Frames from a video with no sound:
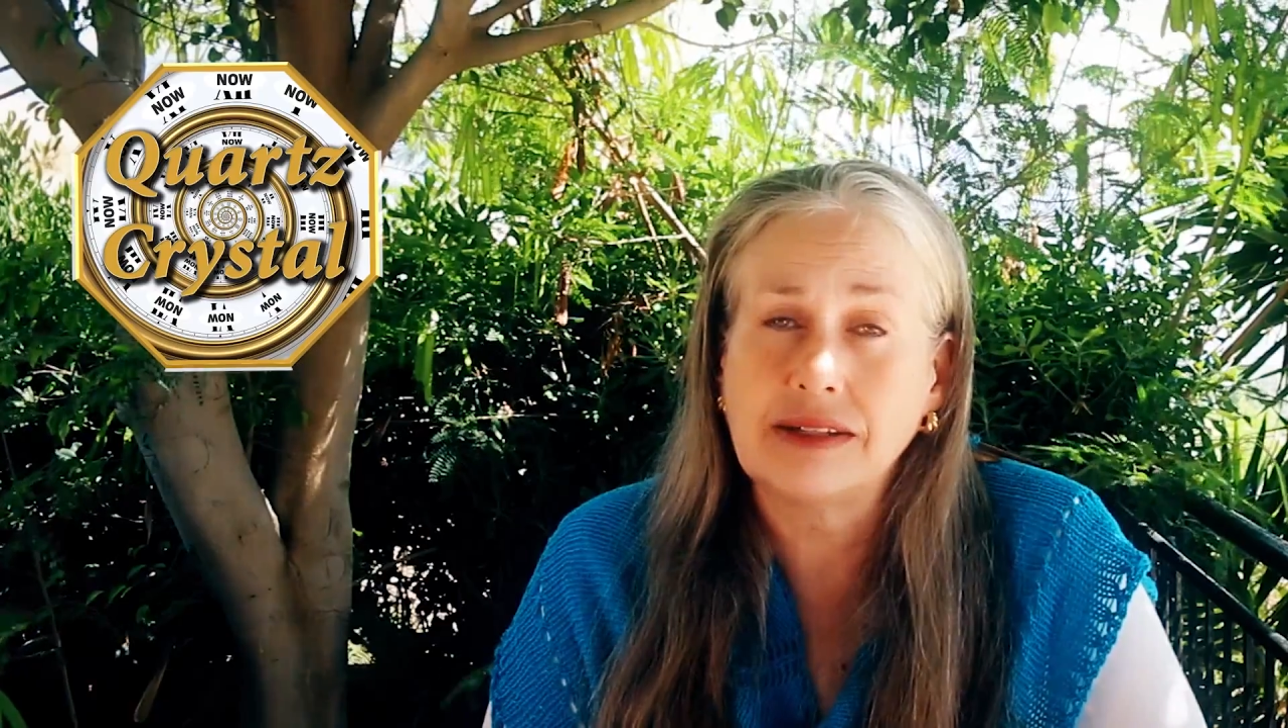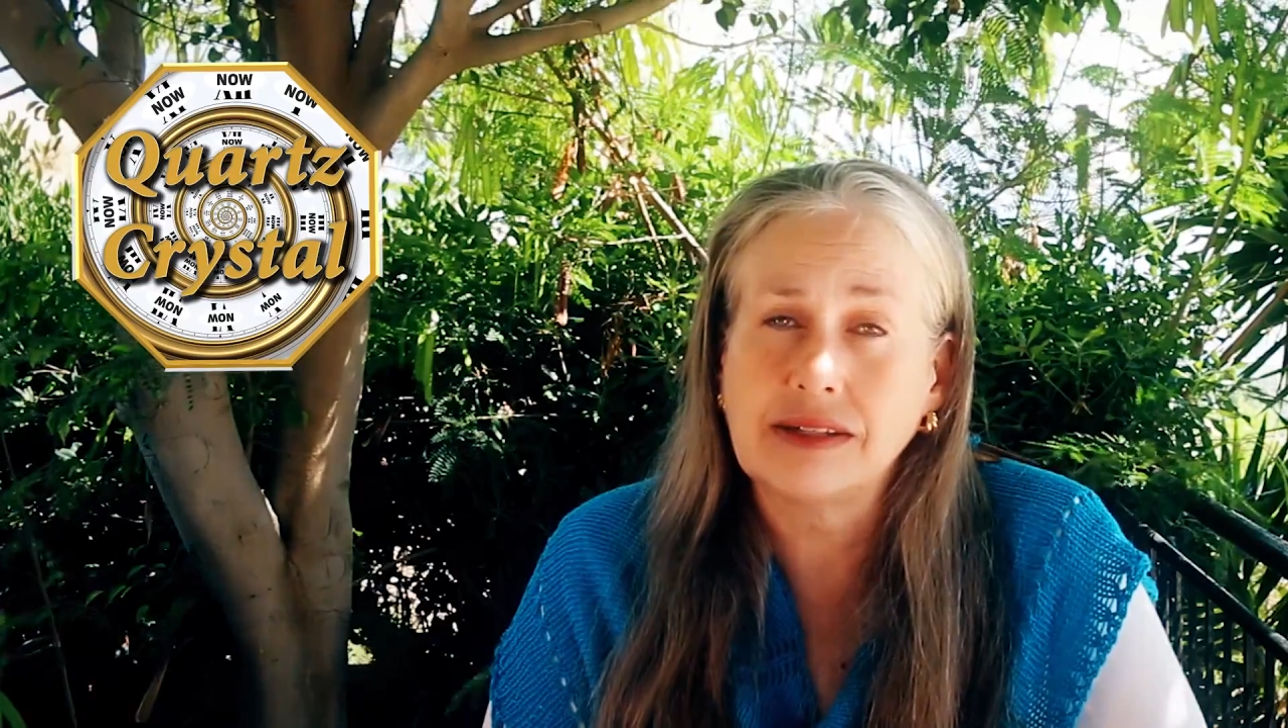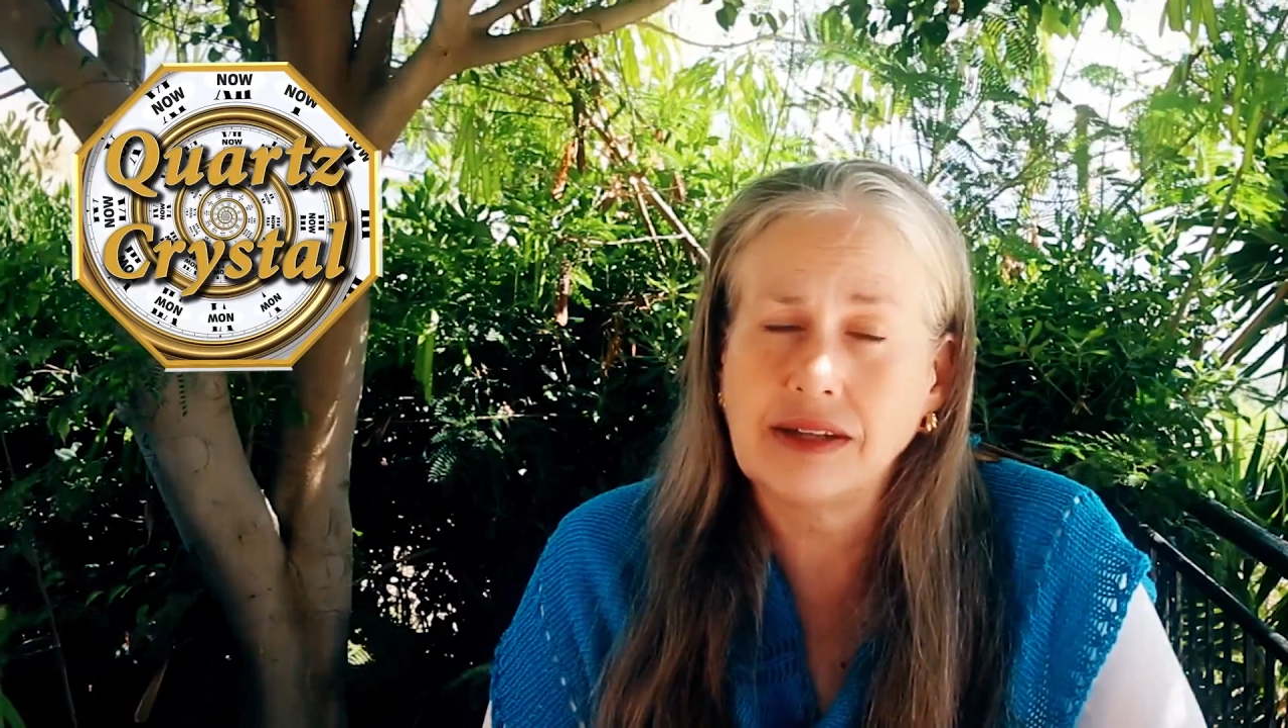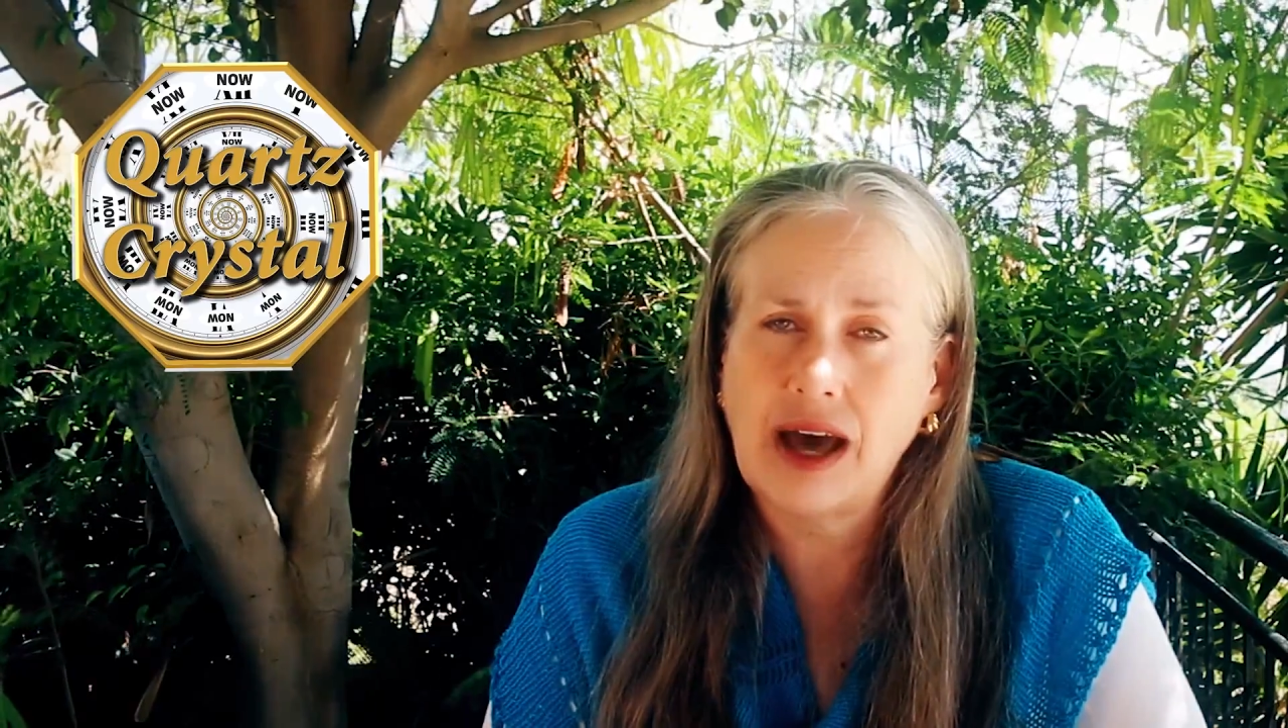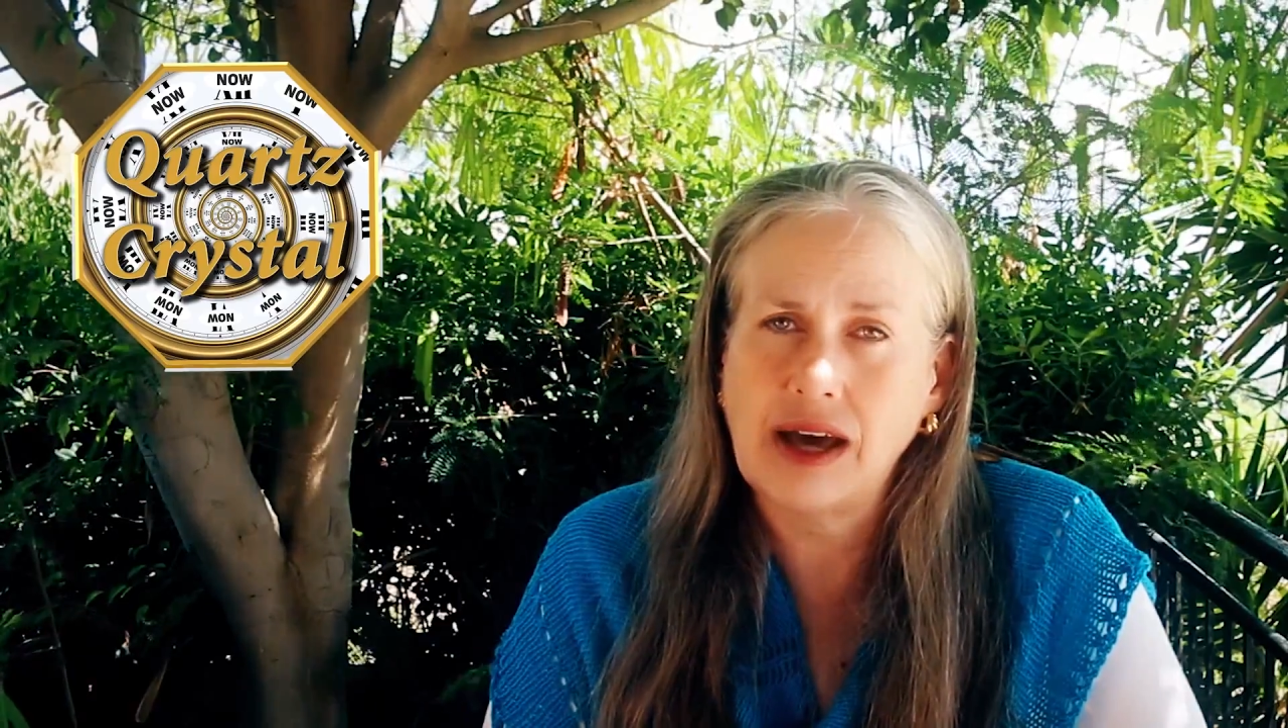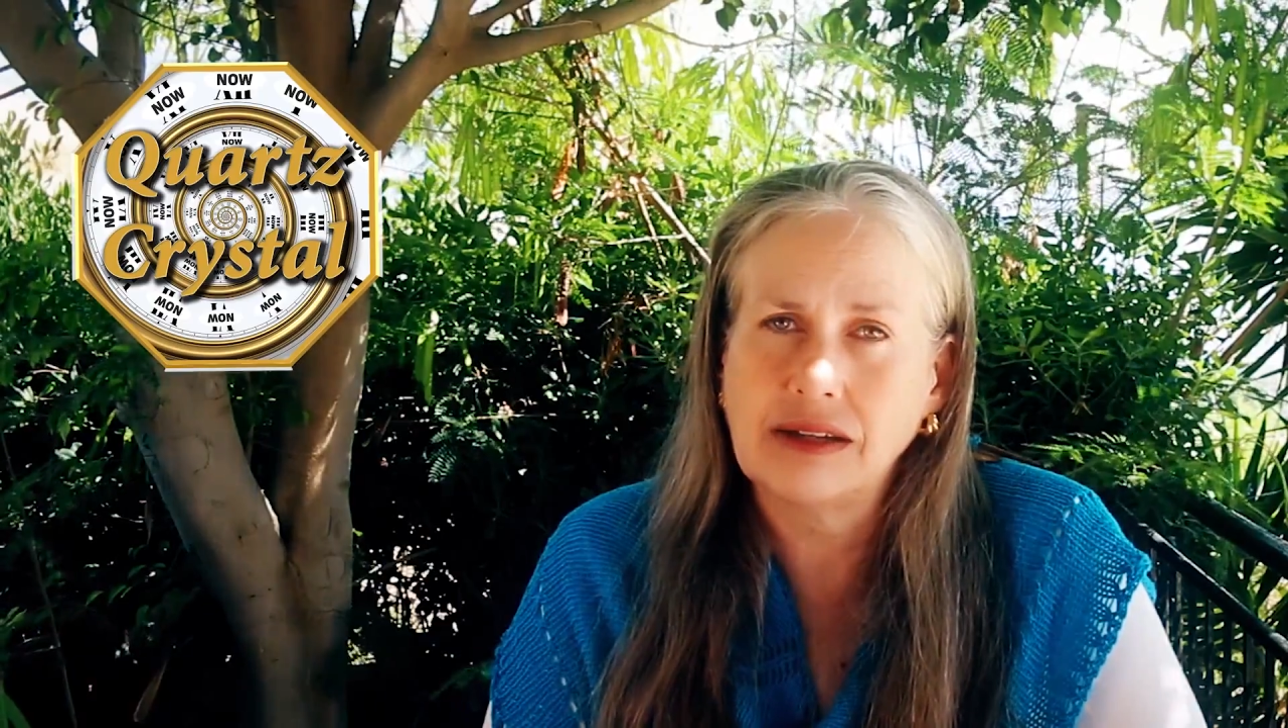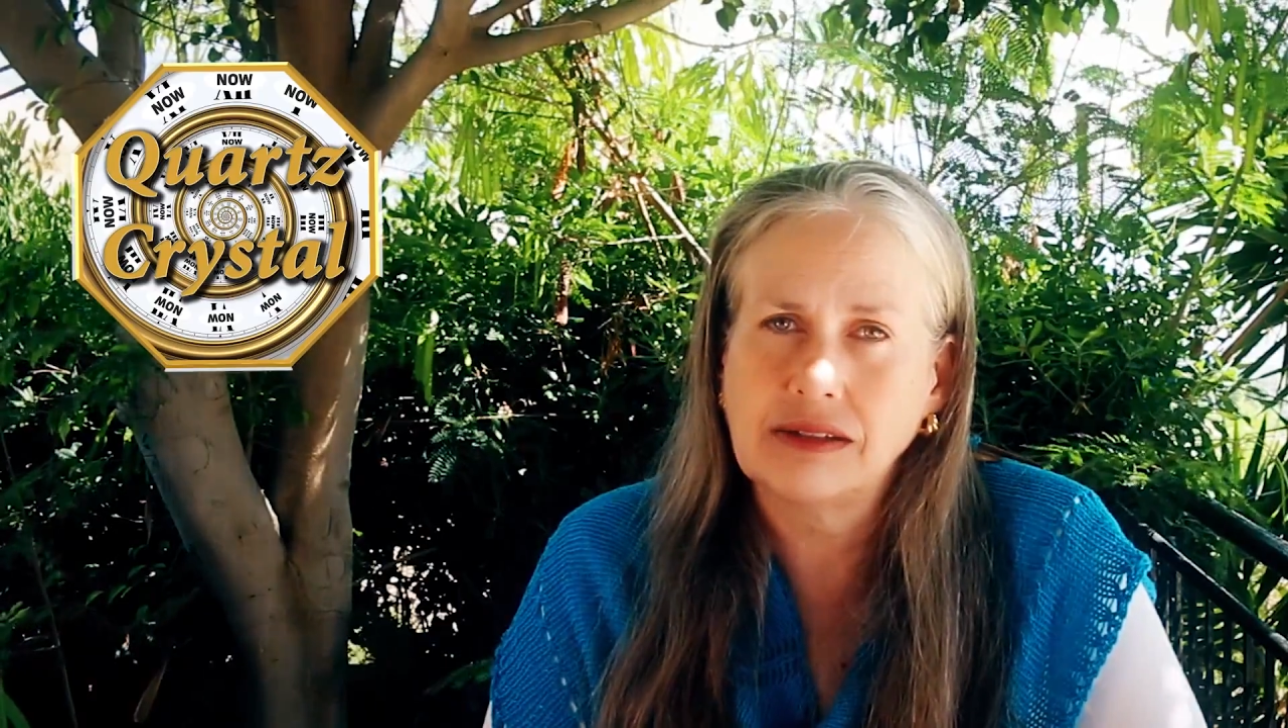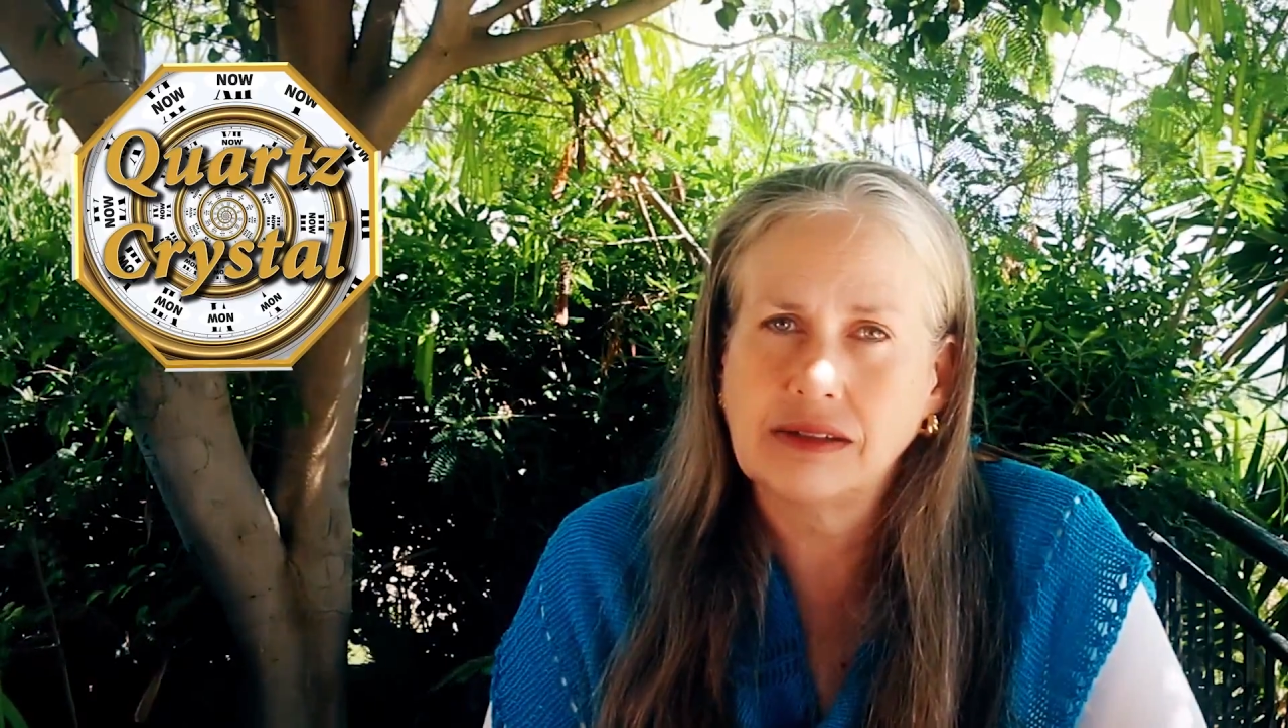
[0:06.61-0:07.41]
is not